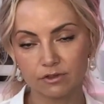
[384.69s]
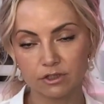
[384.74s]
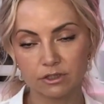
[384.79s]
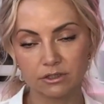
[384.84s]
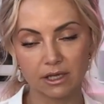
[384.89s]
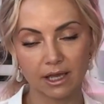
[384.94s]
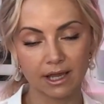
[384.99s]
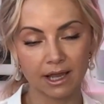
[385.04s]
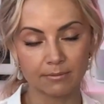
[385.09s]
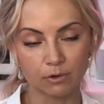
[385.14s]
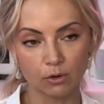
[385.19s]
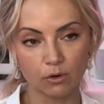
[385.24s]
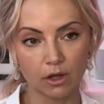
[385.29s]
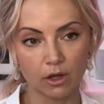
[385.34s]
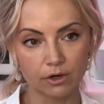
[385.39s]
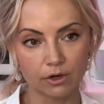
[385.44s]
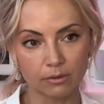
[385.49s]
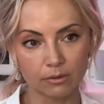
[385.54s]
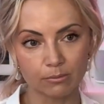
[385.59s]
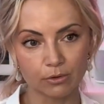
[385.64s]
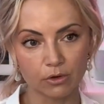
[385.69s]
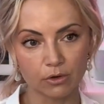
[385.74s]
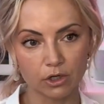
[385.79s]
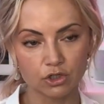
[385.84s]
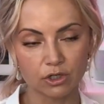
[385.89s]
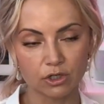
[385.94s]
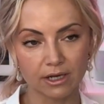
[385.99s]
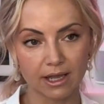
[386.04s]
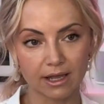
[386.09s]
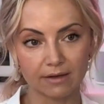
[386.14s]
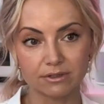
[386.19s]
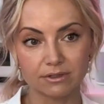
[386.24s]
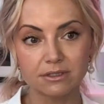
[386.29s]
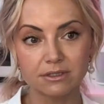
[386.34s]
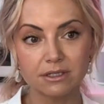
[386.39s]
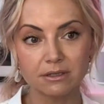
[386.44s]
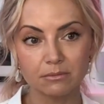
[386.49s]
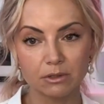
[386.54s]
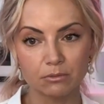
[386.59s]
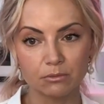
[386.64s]
Today, I'm no longer in production. I have a
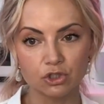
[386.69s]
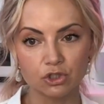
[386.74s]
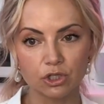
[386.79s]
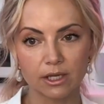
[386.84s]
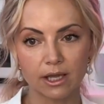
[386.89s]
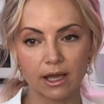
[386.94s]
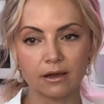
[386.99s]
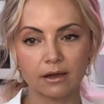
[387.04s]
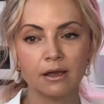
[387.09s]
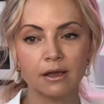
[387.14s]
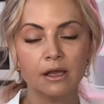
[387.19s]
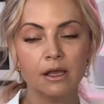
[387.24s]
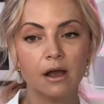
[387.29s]
team in Michigan,